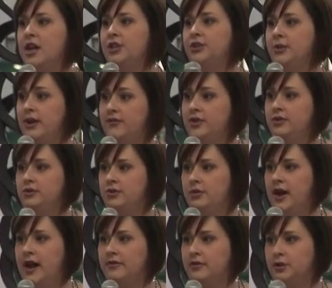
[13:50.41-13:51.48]
So if you
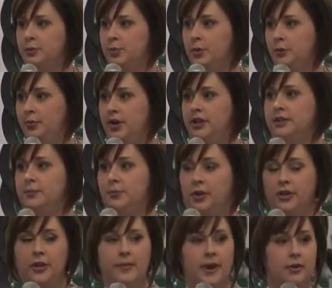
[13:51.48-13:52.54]
do have those blueprints,
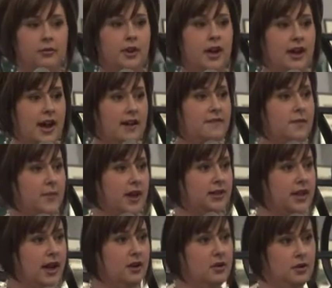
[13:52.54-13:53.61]
pull them out and have them
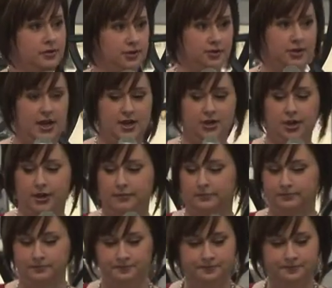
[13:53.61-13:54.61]
at that consultation.